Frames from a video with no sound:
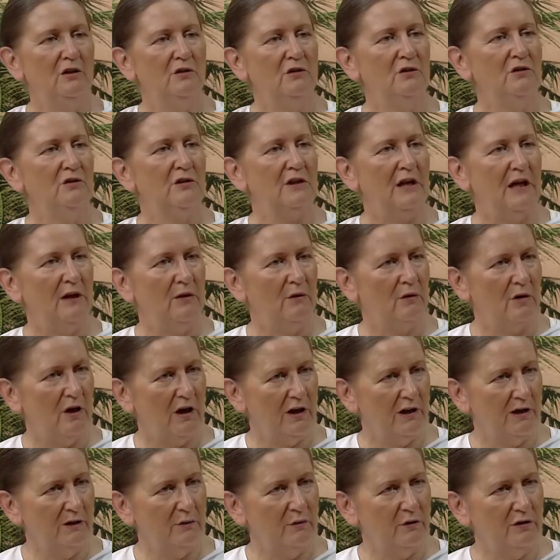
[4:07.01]
not how
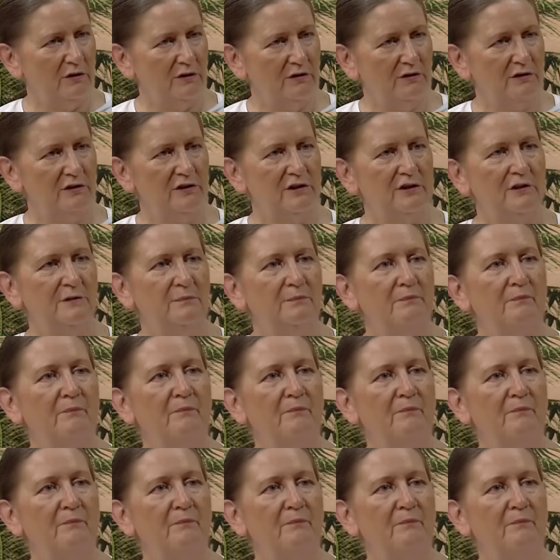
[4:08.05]
I want,